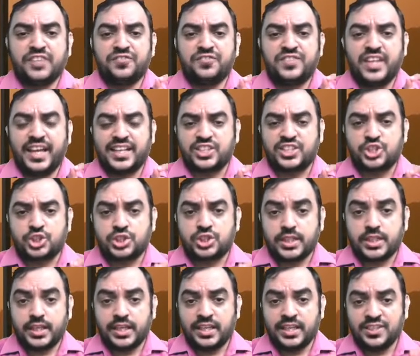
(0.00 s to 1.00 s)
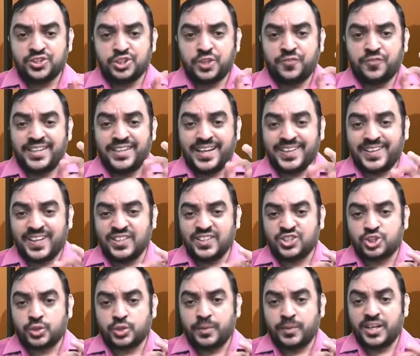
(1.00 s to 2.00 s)
if the exchange of debt
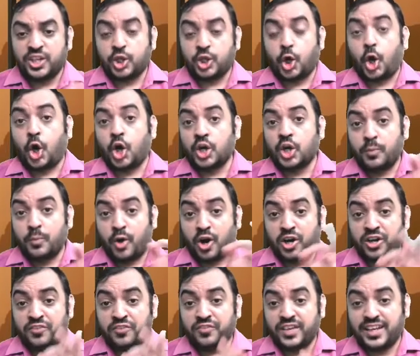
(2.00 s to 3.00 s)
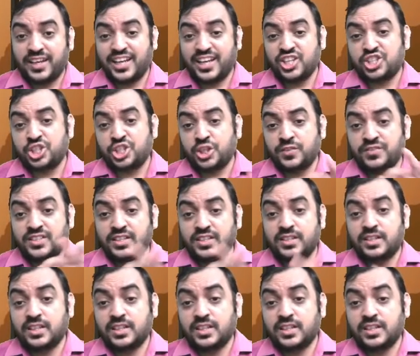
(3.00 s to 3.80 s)
instrument or modification of the